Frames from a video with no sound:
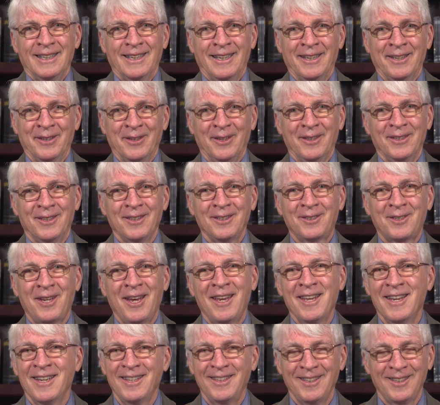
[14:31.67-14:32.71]
And this
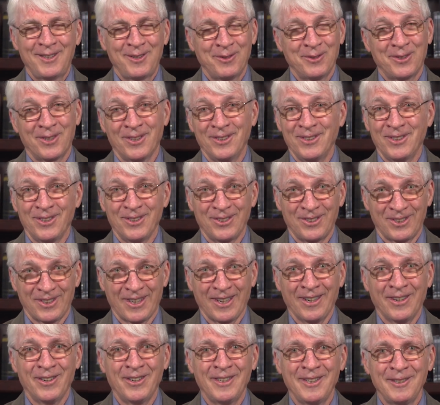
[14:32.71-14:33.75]
was a little
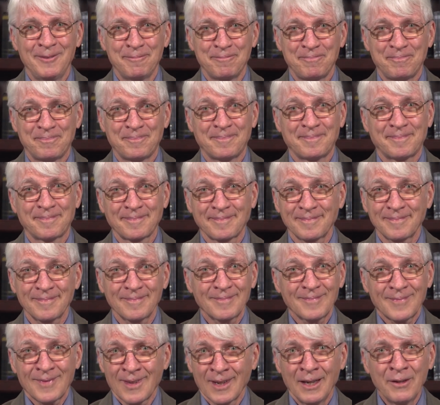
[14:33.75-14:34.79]
scary.
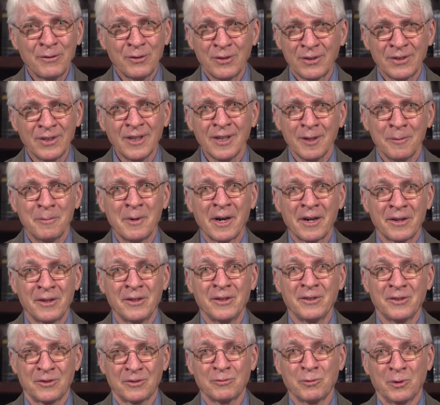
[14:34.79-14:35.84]
If you think about it,
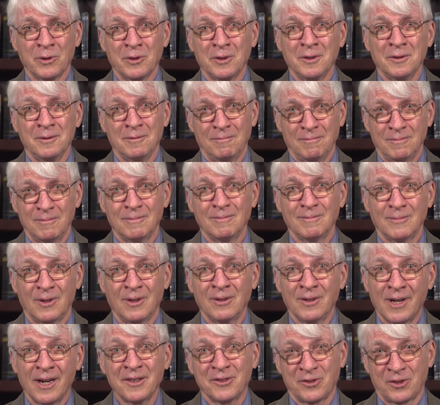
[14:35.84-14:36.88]
it's really
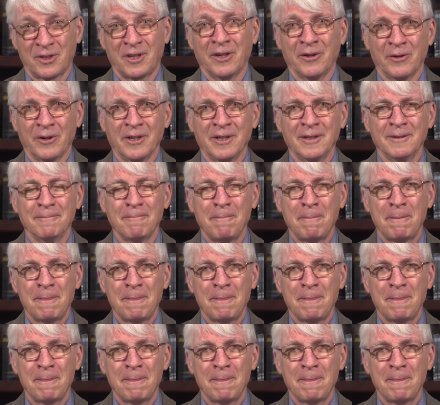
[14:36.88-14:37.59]
a lot scary.